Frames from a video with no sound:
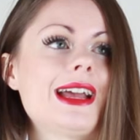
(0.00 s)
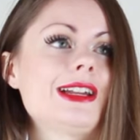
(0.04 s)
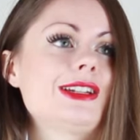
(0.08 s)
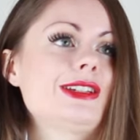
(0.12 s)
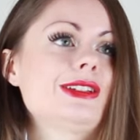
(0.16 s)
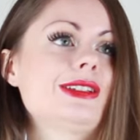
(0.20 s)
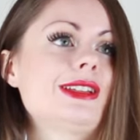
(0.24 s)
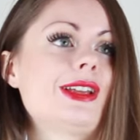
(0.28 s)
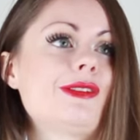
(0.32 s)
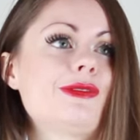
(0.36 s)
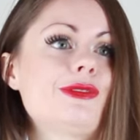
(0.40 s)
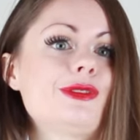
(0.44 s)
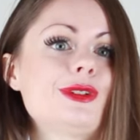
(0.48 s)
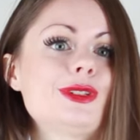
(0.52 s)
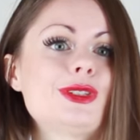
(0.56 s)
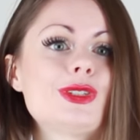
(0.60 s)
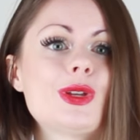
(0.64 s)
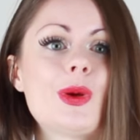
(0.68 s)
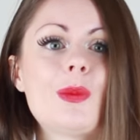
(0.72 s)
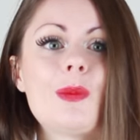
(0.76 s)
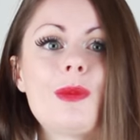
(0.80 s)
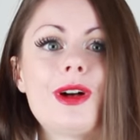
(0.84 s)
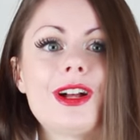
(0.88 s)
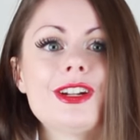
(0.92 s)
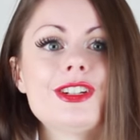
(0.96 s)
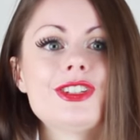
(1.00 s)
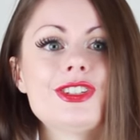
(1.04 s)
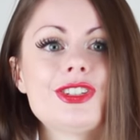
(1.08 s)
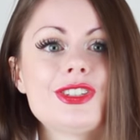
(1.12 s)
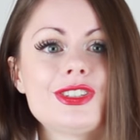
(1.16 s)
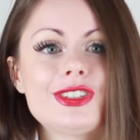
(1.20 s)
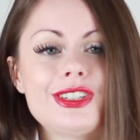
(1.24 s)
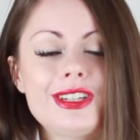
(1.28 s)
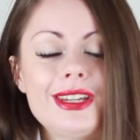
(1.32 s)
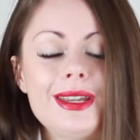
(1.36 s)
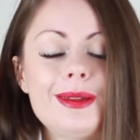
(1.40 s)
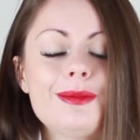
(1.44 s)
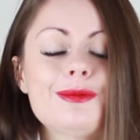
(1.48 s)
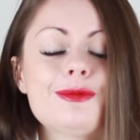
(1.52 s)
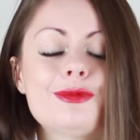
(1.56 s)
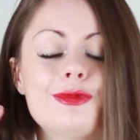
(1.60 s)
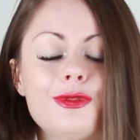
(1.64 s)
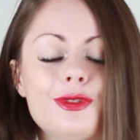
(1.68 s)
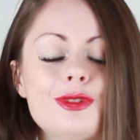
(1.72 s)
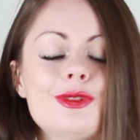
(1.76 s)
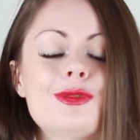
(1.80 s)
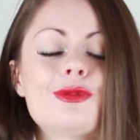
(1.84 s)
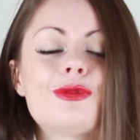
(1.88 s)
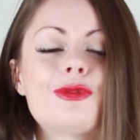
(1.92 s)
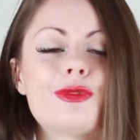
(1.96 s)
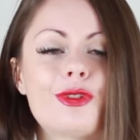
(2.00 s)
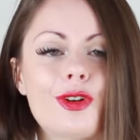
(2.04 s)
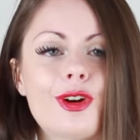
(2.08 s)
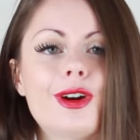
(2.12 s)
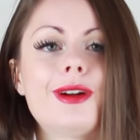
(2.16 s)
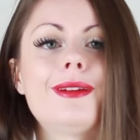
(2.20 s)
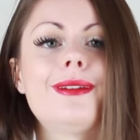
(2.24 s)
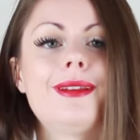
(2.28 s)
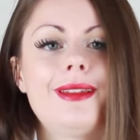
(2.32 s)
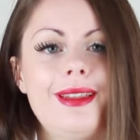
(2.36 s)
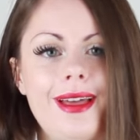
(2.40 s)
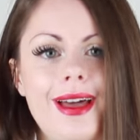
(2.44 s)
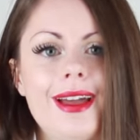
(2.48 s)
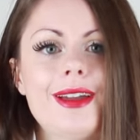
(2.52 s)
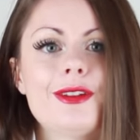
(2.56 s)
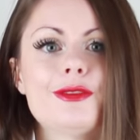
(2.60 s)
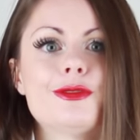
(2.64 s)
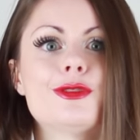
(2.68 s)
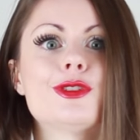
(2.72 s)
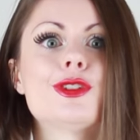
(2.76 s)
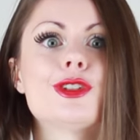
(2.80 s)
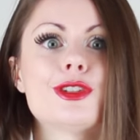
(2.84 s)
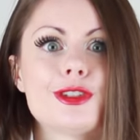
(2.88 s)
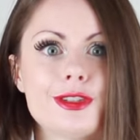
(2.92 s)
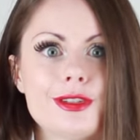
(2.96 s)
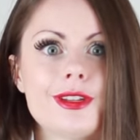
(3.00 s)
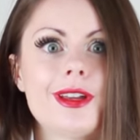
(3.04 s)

I just love food so much. Team food for life, just